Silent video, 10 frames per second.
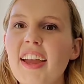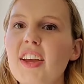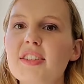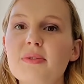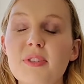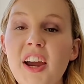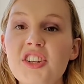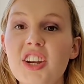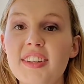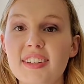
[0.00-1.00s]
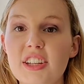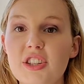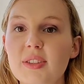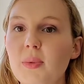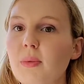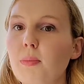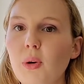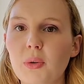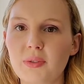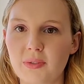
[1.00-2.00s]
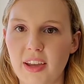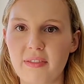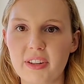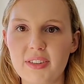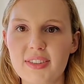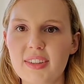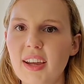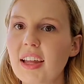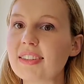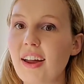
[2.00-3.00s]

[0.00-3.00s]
It's fresh and delicious with bold flavors. It's